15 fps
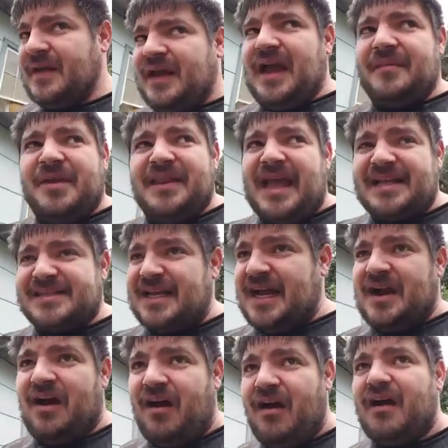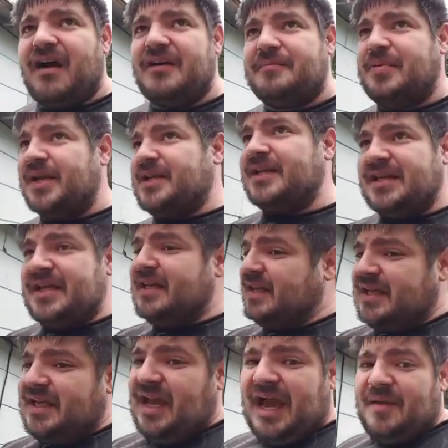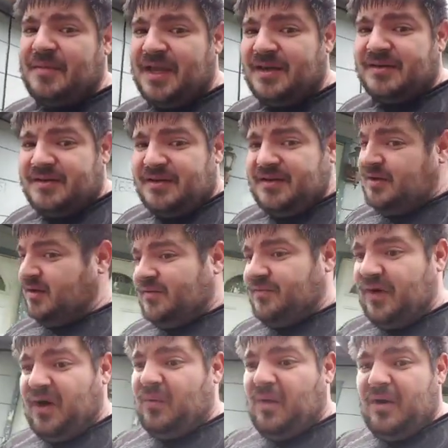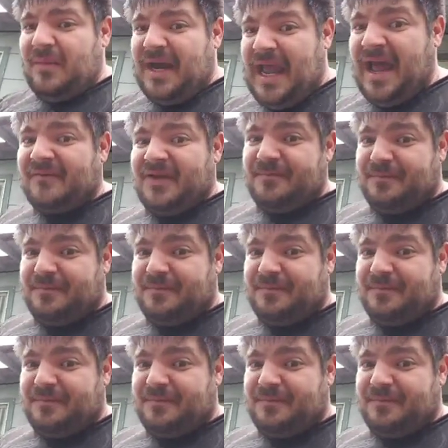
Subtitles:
I mean, that's not hard, but, I mean, for a woman having